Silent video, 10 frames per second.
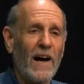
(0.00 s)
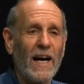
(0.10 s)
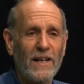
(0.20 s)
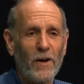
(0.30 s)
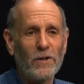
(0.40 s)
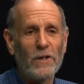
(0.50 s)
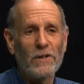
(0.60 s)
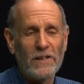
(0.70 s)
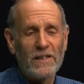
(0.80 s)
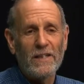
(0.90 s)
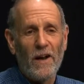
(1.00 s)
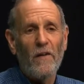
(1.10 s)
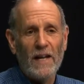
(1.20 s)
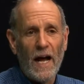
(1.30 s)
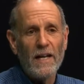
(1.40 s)
I know. You, you know,
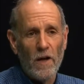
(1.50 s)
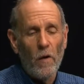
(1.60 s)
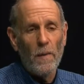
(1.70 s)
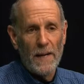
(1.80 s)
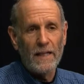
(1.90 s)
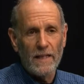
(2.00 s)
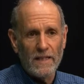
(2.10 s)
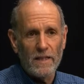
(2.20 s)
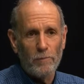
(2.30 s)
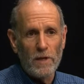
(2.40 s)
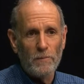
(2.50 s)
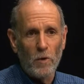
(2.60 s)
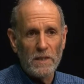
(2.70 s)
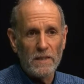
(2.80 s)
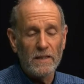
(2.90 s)
and I know about that Supreme
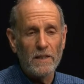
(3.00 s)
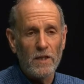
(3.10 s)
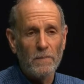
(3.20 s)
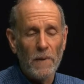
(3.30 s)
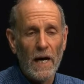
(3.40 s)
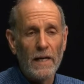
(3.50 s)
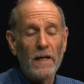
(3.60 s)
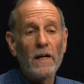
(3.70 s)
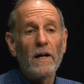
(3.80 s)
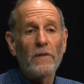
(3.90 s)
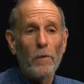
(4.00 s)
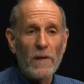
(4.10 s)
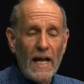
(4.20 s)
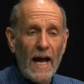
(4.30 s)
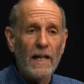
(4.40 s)
Court decision, but the
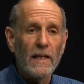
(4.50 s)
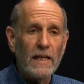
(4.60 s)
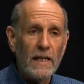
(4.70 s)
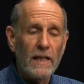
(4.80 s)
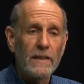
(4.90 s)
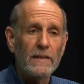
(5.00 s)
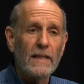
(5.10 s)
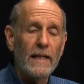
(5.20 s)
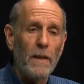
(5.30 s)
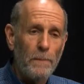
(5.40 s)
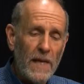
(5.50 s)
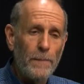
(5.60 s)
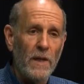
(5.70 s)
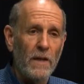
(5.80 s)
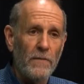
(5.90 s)
reality is that the
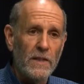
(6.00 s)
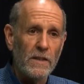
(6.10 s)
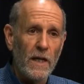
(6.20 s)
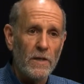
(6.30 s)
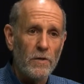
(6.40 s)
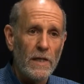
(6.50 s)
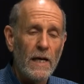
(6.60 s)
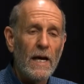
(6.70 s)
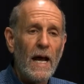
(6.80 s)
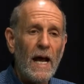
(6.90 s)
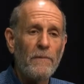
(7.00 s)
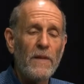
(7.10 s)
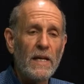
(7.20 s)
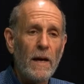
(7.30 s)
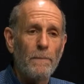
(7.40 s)
people of this country have
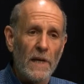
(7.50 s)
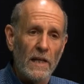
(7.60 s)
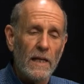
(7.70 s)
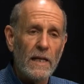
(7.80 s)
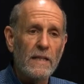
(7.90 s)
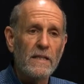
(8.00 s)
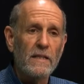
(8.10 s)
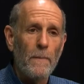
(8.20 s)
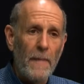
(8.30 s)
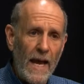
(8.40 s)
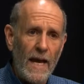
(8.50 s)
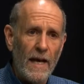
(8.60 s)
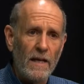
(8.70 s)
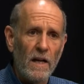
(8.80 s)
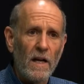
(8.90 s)
the ability to
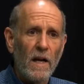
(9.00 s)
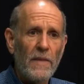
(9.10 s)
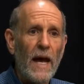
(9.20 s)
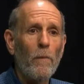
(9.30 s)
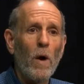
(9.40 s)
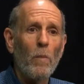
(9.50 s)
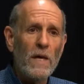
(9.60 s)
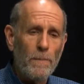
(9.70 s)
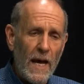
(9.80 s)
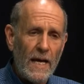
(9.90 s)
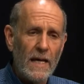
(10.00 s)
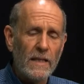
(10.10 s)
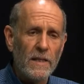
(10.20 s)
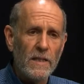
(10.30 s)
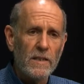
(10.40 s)
demand that when we pay
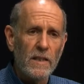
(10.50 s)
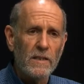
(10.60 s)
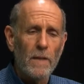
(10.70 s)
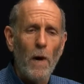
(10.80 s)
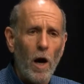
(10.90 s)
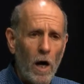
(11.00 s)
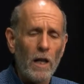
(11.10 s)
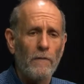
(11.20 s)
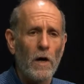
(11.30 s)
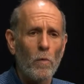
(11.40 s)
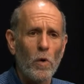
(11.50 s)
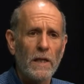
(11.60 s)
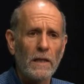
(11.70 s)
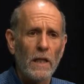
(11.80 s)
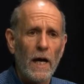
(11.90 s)
into this system all of our
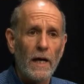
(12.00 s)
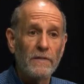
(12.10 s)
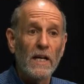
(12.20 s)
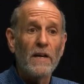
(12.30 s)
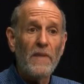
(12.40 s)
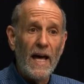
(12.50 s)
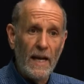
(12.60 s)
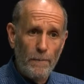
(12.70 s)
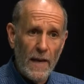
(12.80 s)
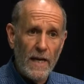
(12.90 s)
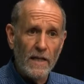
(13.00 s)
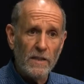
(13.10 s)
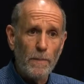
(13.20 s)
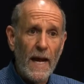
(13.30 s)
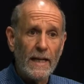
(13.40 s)
working lives, that it pay us
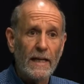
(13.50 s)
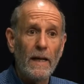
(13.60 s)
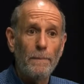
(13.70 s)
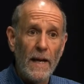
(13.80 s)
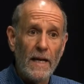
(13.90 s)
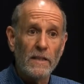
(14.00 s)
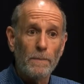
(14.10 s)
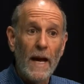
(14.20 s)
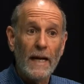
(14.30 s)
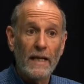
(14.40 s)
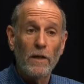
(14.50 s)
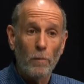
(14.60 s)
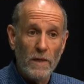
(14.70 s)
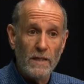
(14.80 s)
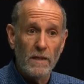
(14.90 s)
back and it pay us back in a
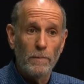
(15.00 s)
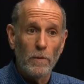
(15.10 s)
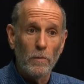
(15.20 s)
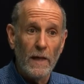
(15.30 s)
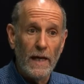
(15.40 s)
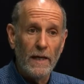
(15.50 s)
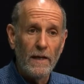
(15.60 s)
reasonable way.